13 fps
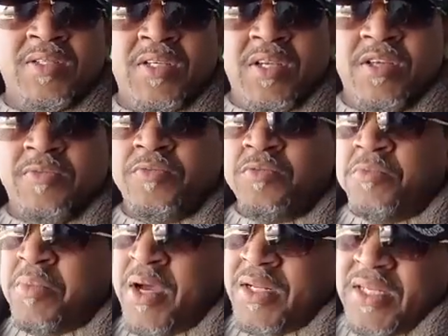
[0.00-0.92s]
And if you're
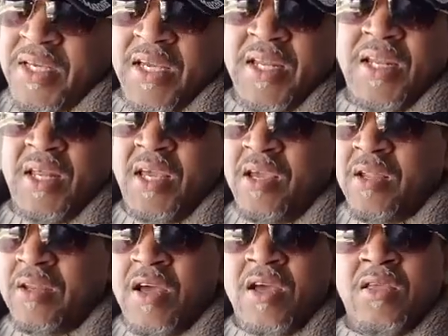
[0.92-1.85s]
about to get it
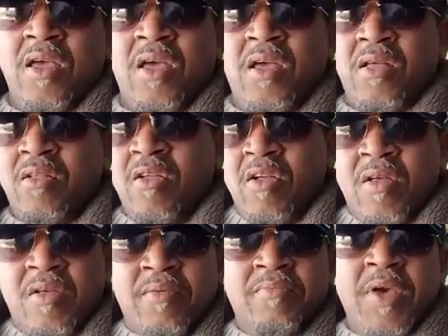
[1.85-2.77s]
in, now, yeah,
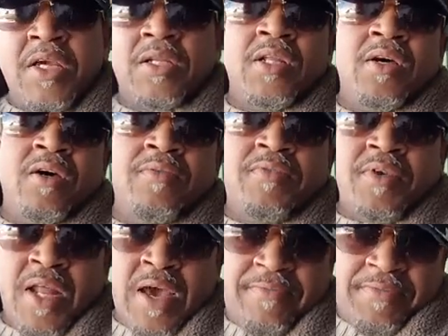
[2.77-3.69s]
make love and
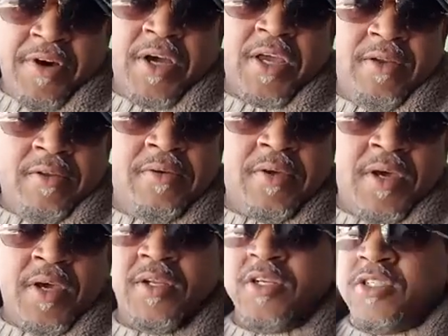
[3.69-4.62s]
not fucking.
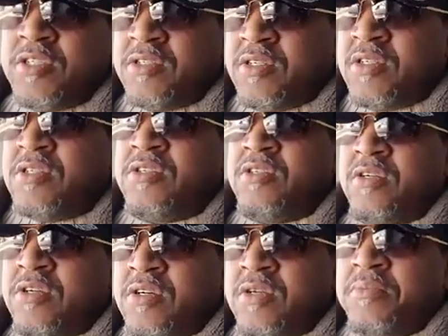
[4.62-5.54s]
Okay, this is a
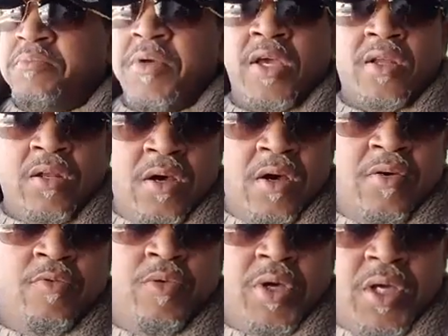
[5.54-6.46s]
good make love
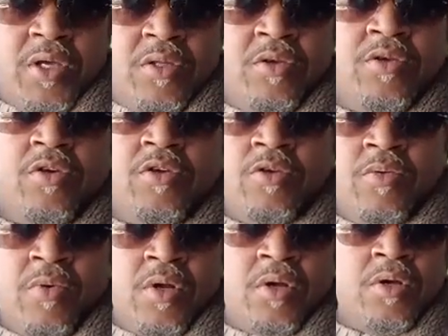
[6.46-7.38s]
weed. You
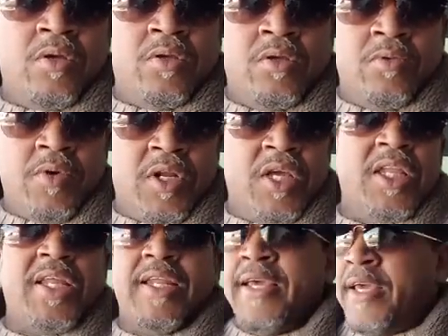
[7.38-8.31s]
wanna get
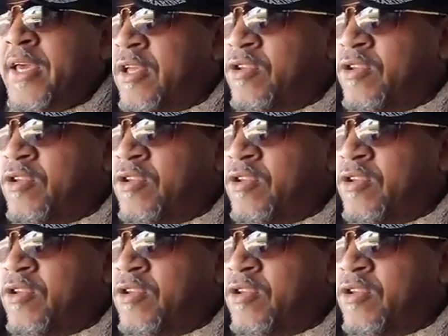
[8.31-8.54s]
it in.